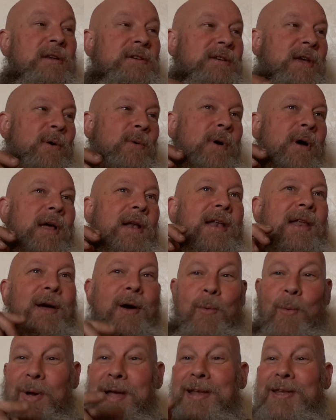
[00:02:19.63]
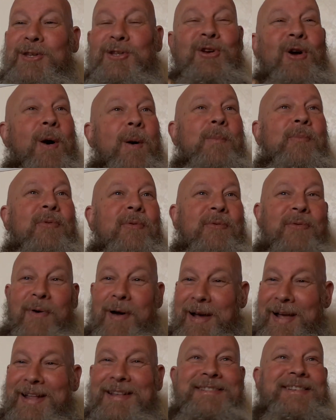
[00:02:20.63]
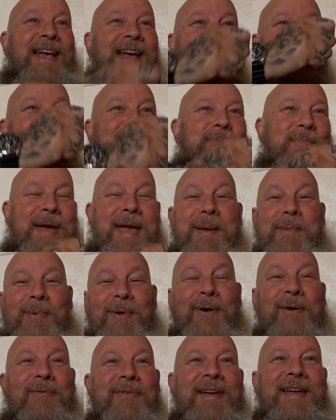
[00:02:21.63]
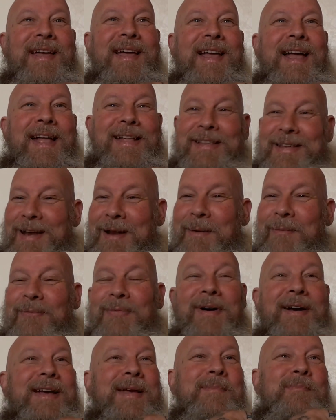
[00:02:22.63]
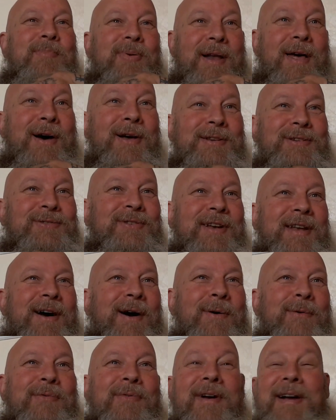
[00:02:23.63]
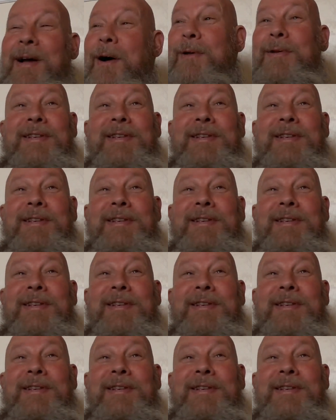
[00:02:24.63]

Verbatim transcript: So a little wee job for fucking taking the paper off ended up fucking plastering the whole fucking.